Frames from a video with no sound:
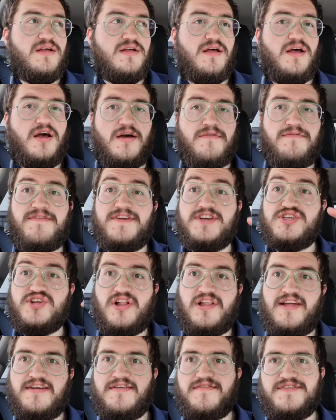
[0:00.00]

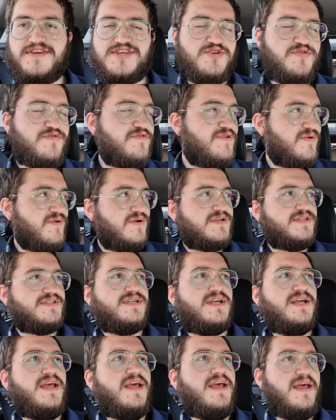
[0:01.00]
official, unofficial forks.
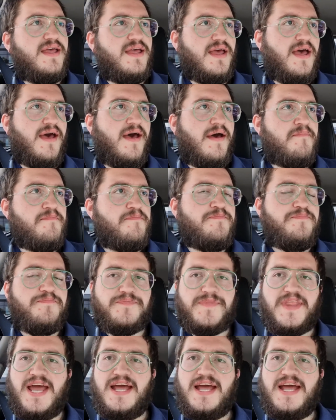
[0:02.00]
And